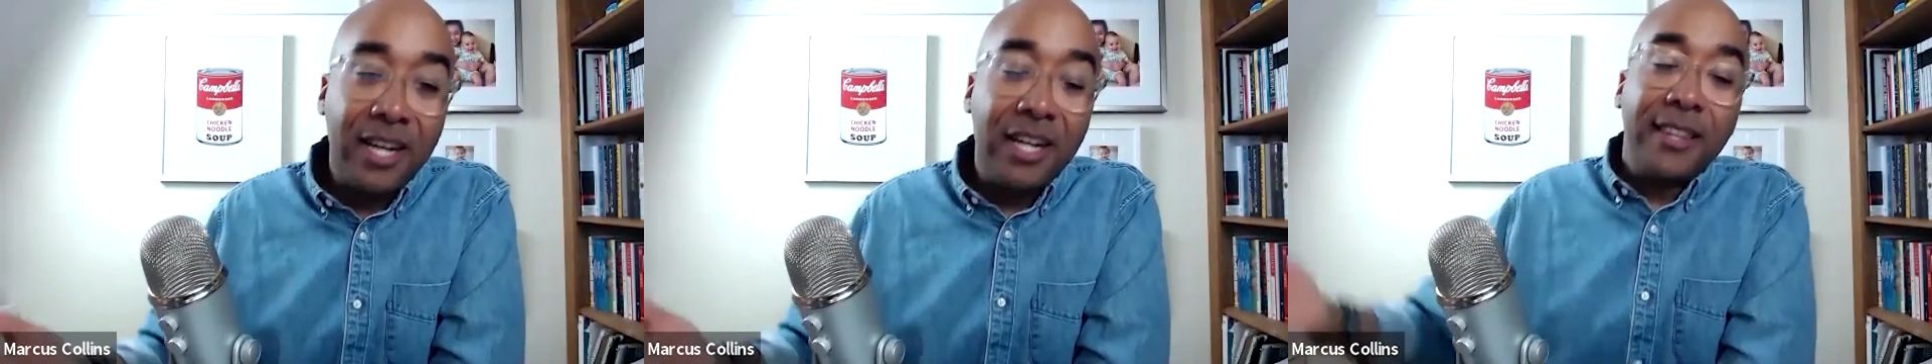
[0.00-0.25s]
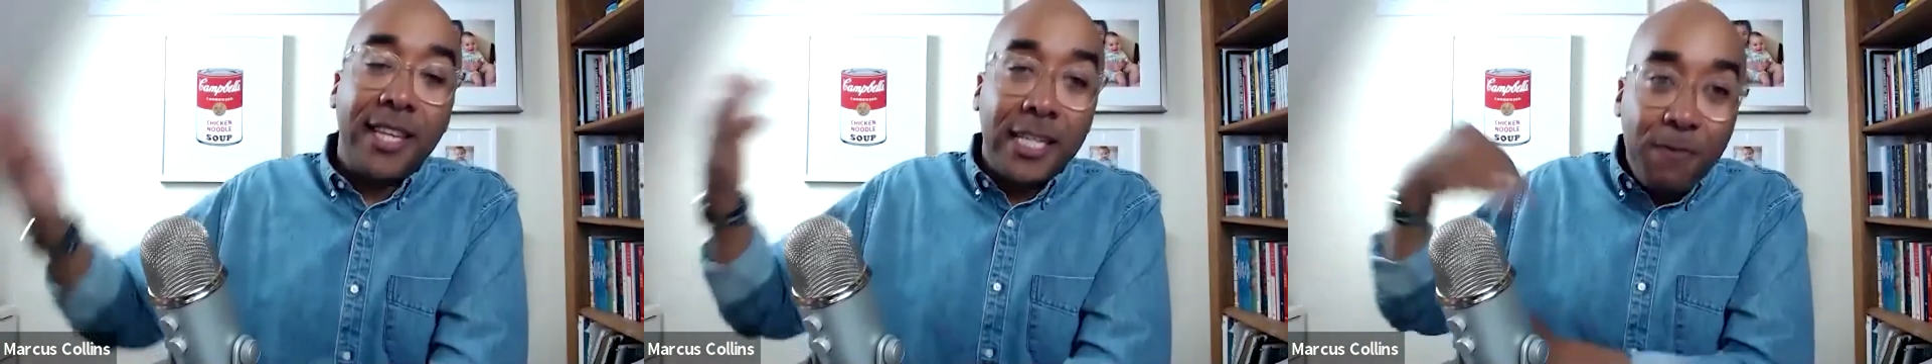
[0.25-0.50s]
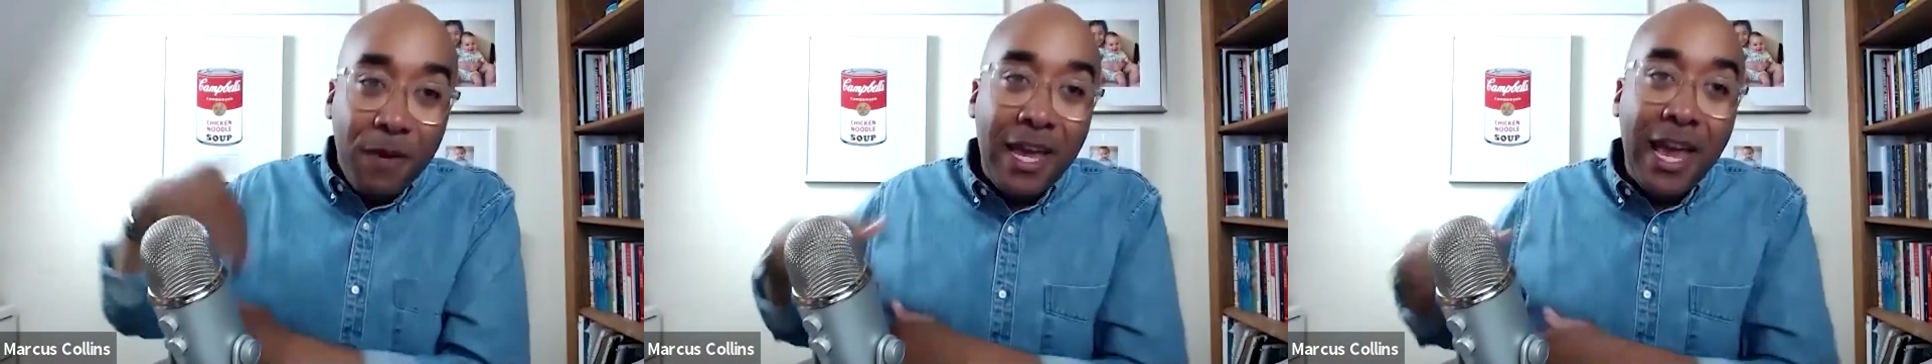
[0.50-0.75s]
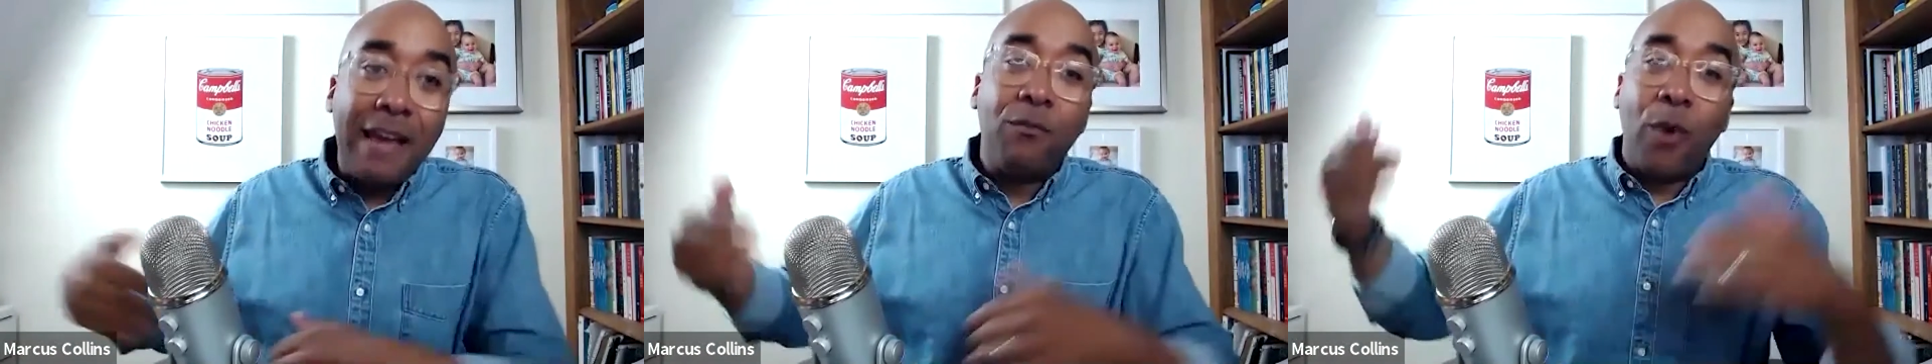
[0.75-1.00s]
This
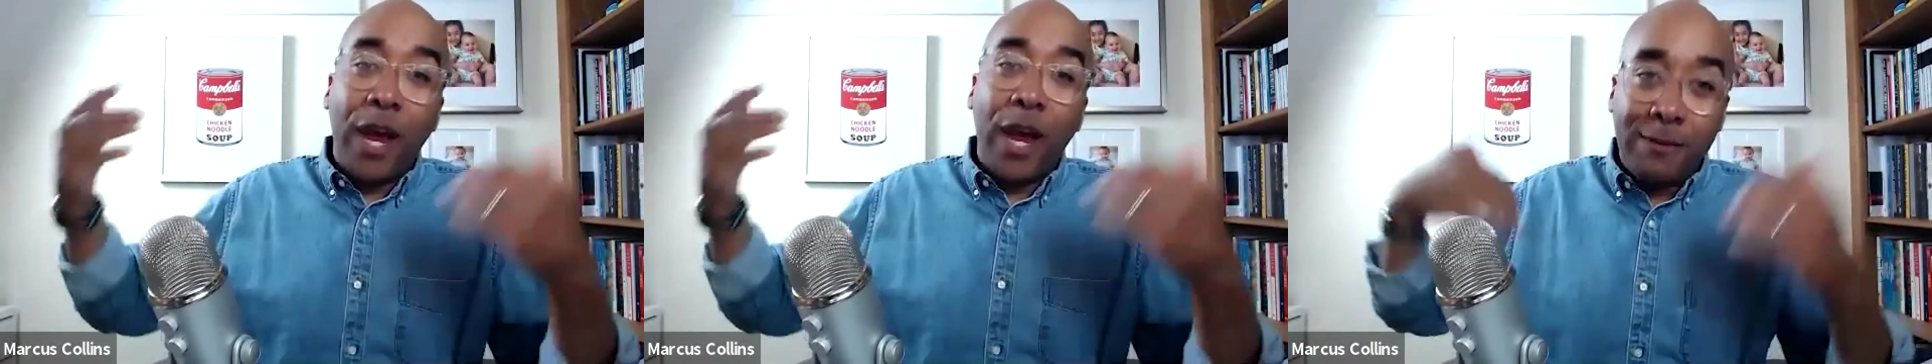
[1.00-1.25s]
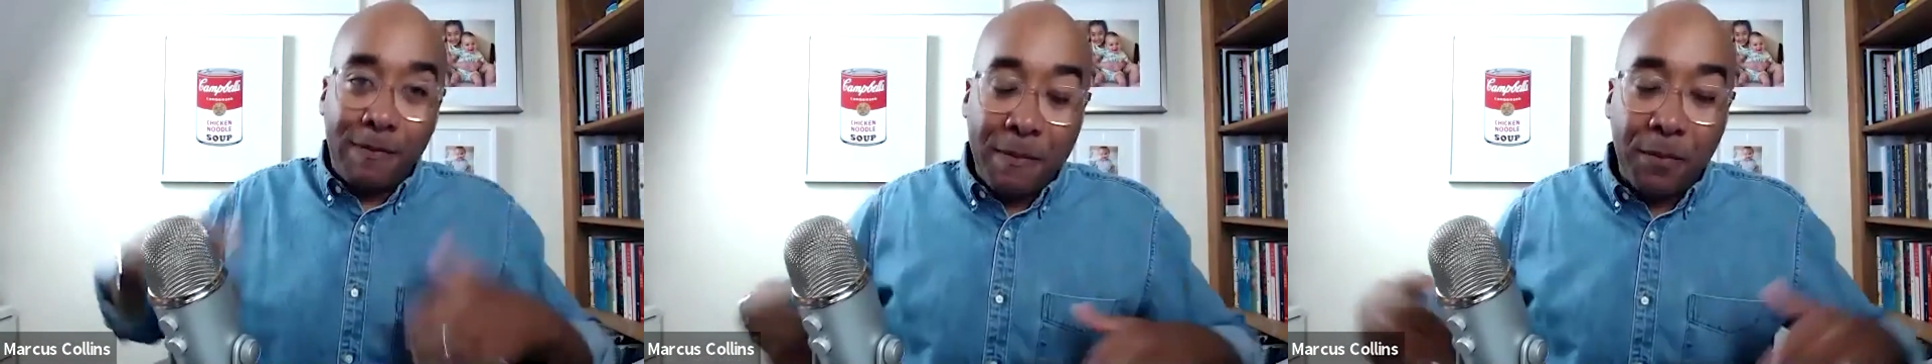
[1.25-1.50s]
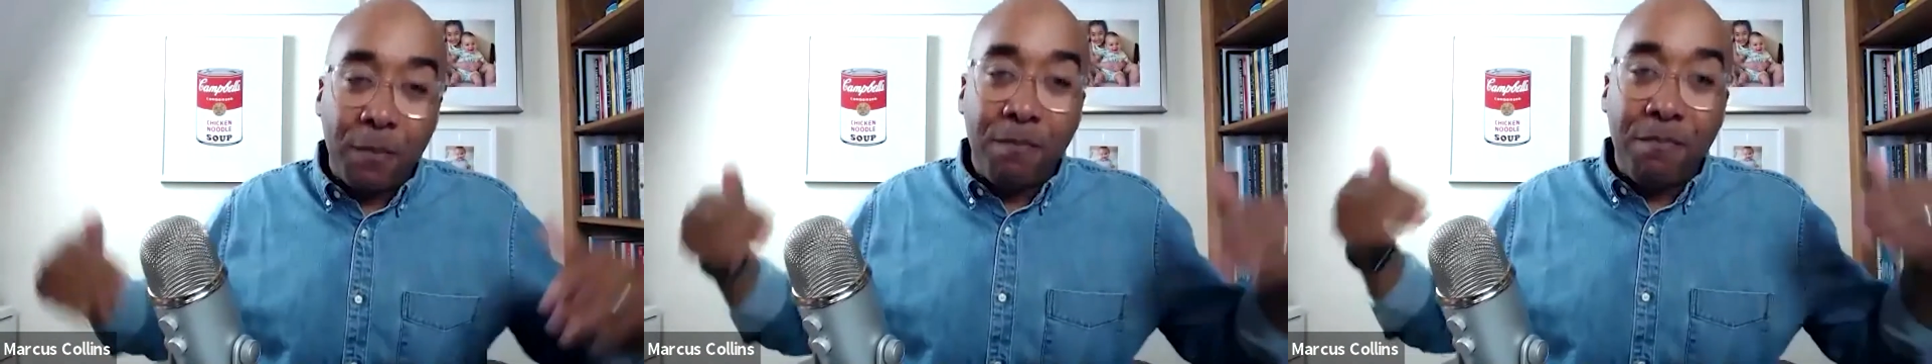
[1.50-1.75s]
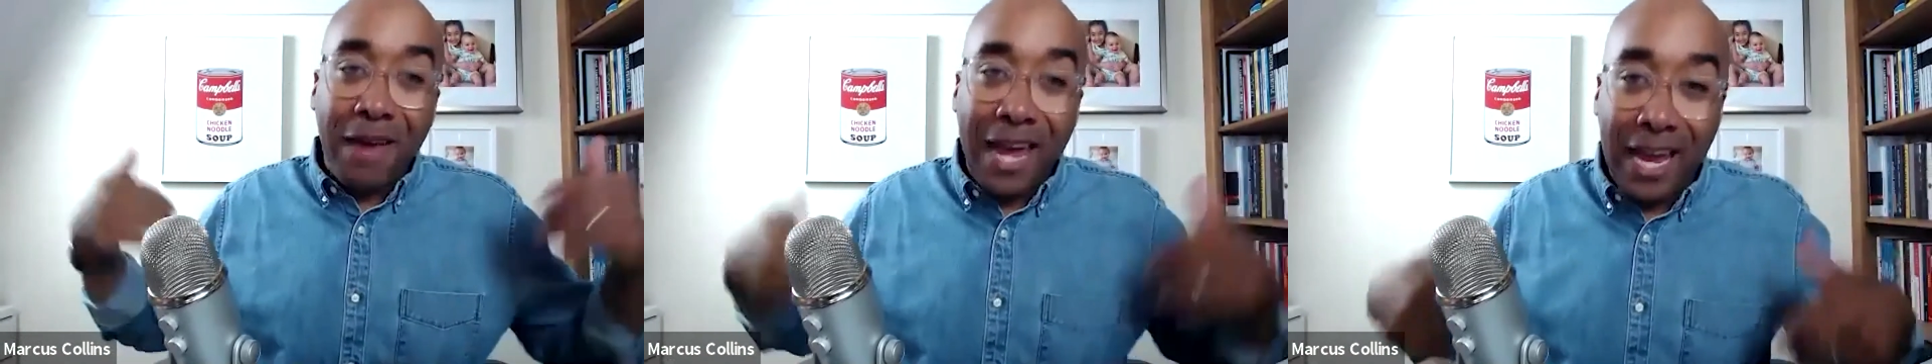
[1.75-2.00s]
became ways that people
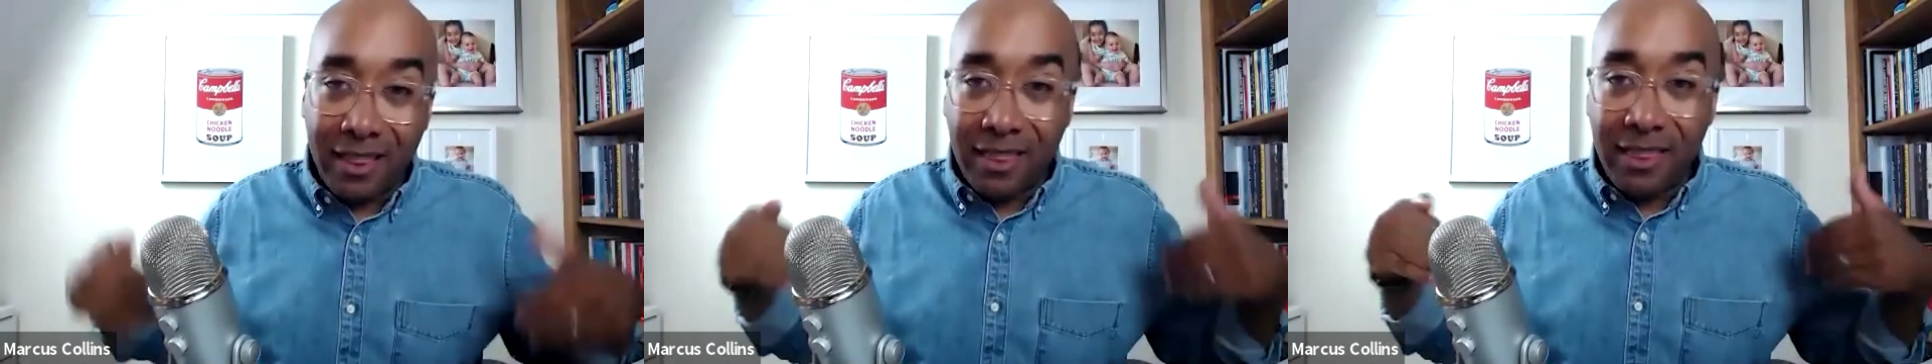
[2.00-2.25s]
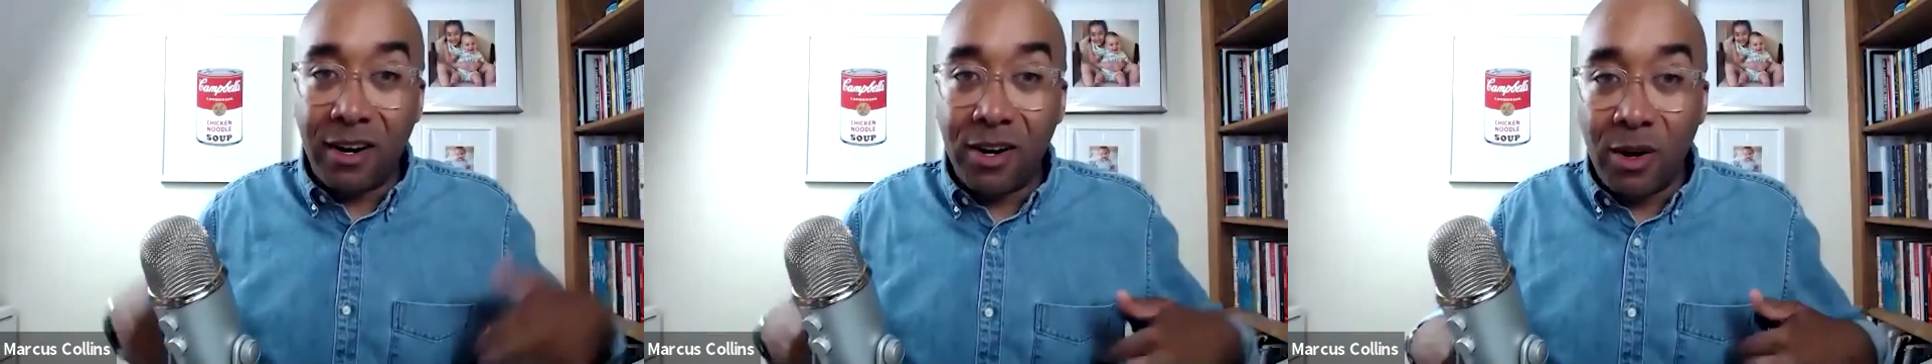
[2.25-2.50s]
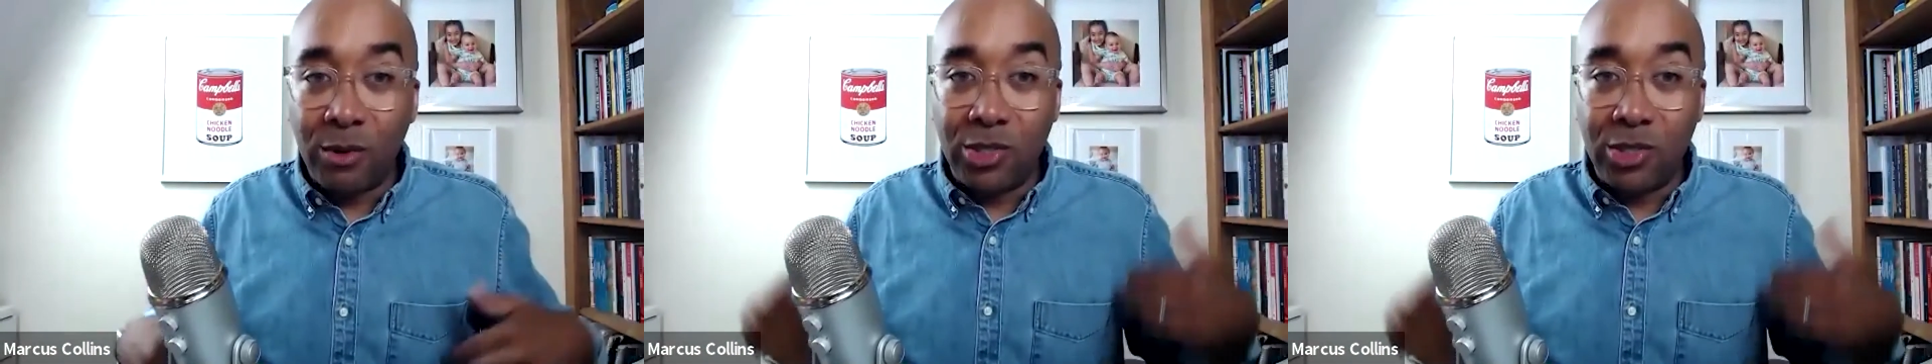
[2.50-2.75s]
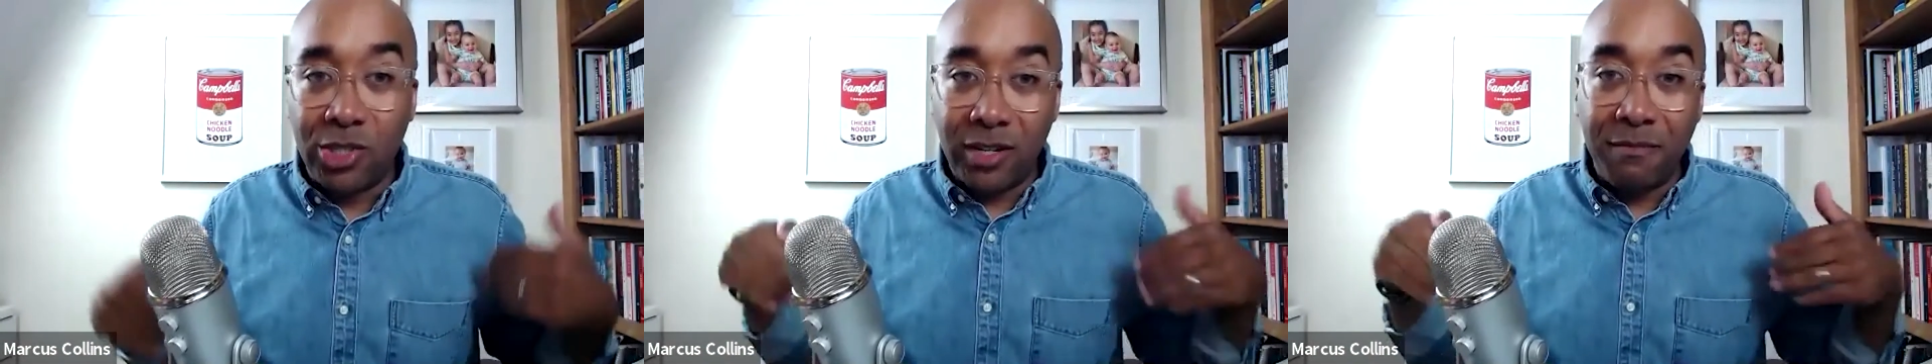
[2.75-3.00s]
made their
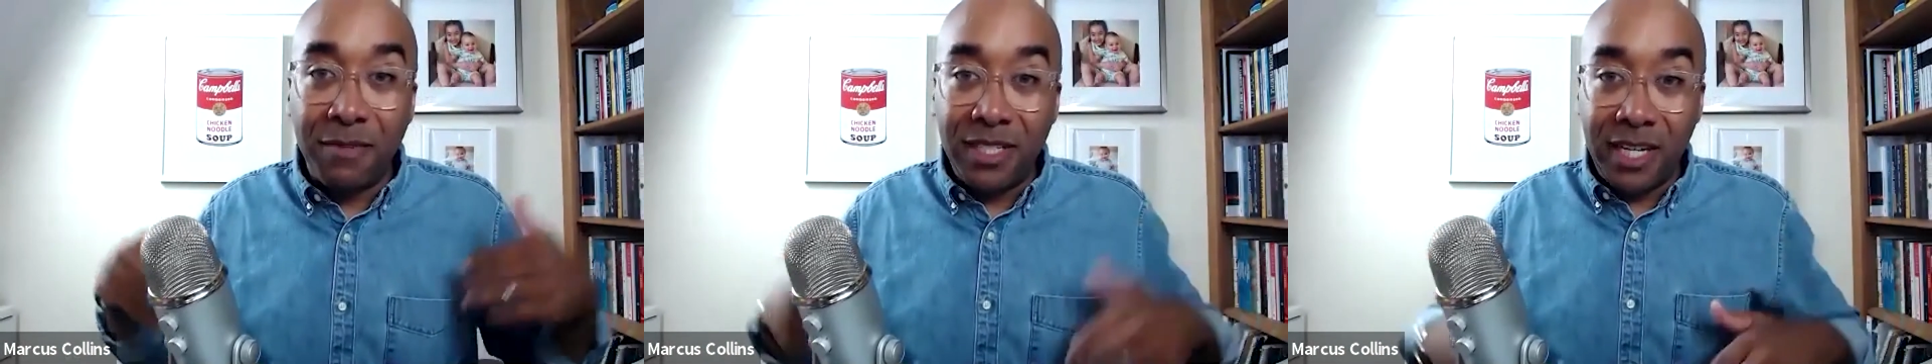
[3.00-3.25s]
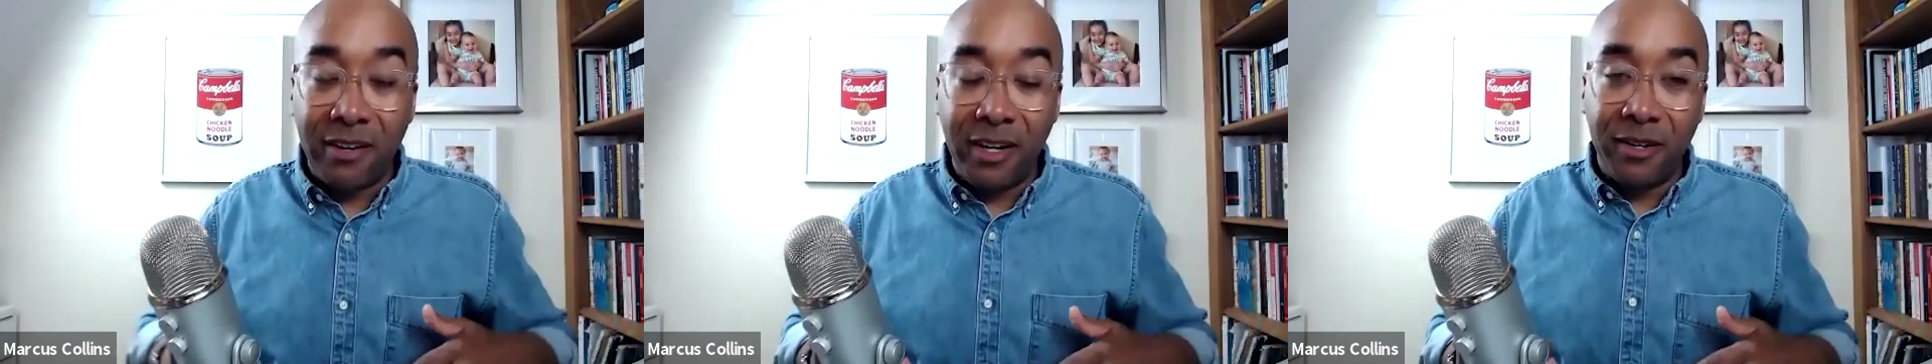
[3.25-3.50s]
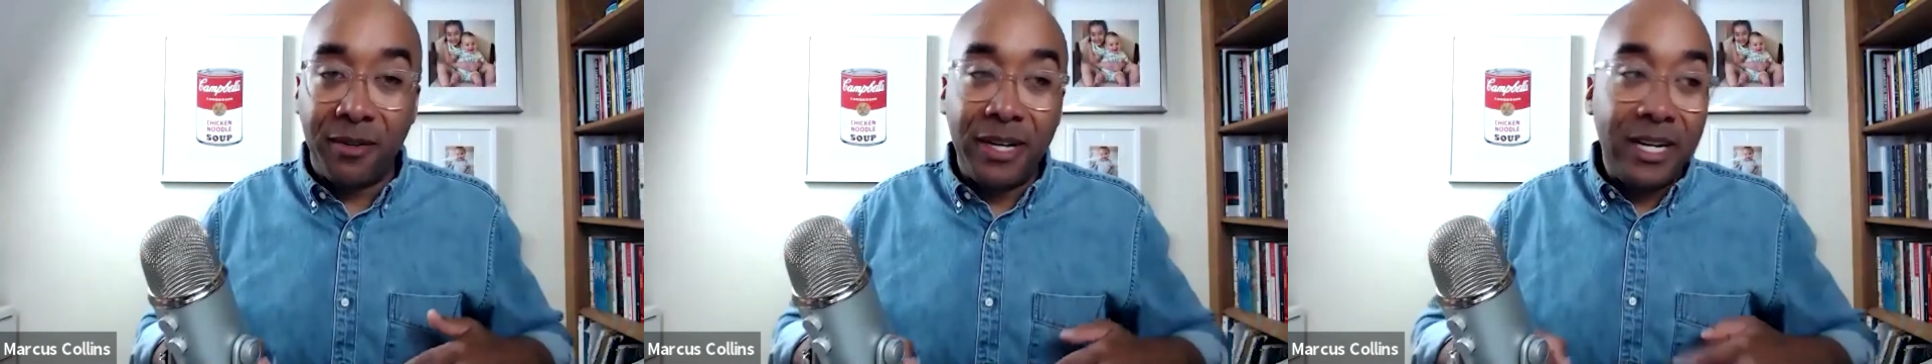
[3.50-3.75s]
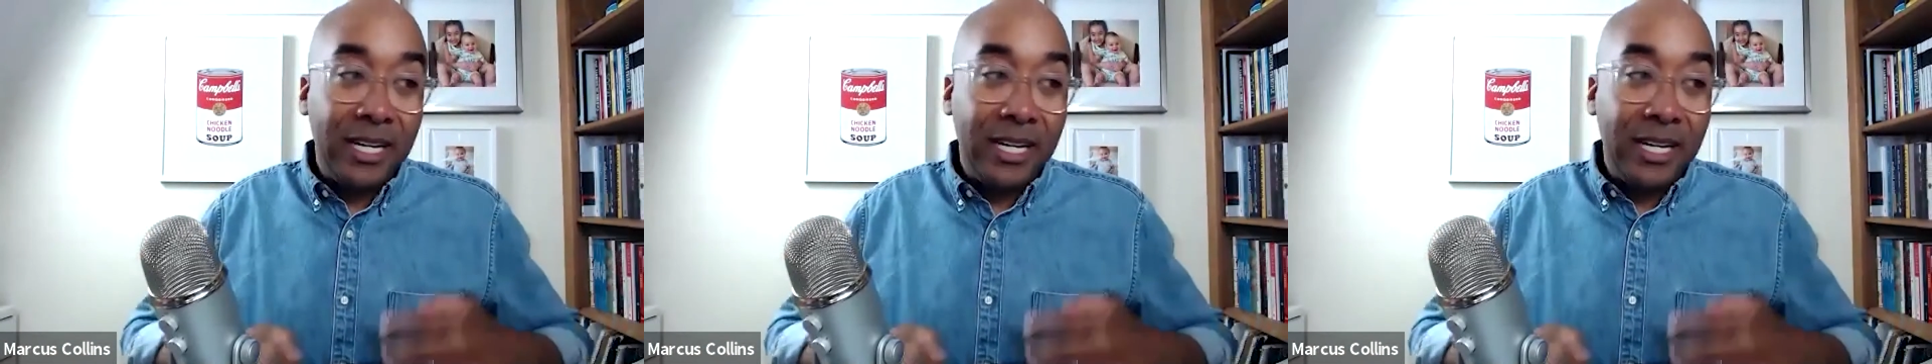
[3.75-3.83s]
culture material.